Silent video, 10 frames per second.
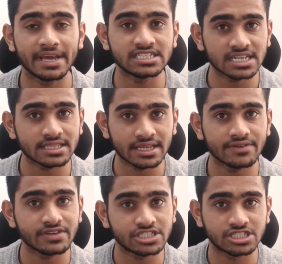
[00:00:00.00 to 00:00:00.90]
major
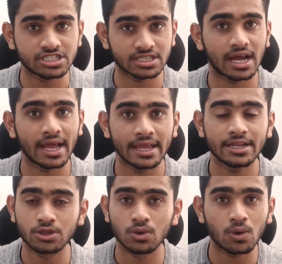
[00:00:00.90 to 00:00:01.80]
thing which
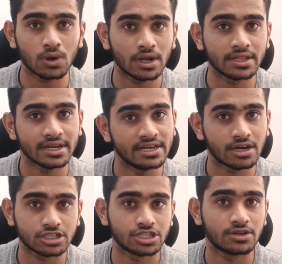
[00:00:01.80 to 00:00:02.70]
I told in the
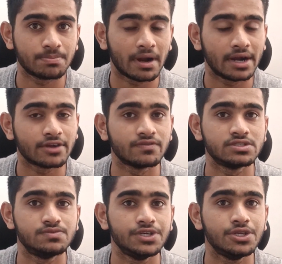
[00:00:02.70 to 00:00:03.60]
introduction part of
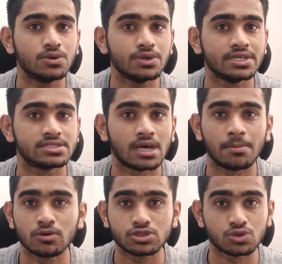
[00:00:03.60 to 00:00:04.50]
this video is
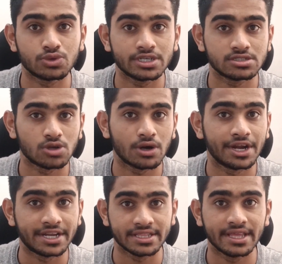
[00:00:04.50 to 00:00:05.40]
about students not
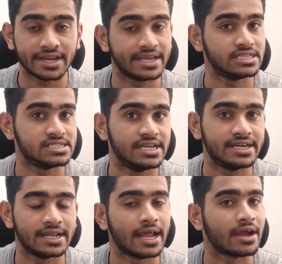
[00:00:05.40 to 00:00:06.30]
getting their
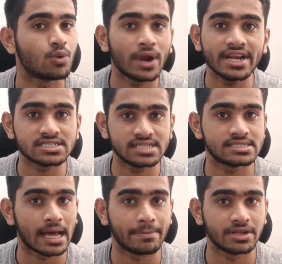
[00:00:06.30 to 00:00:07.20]
KCET rank. Why does
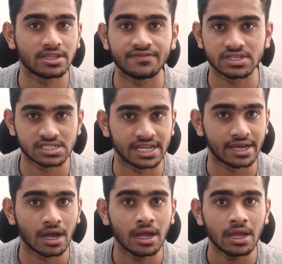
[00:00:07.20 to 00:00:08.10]
this happen in the first
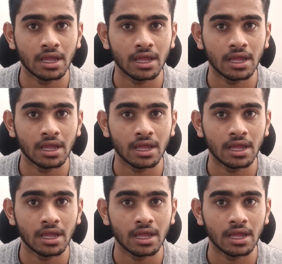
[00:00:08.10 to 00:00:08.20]
day?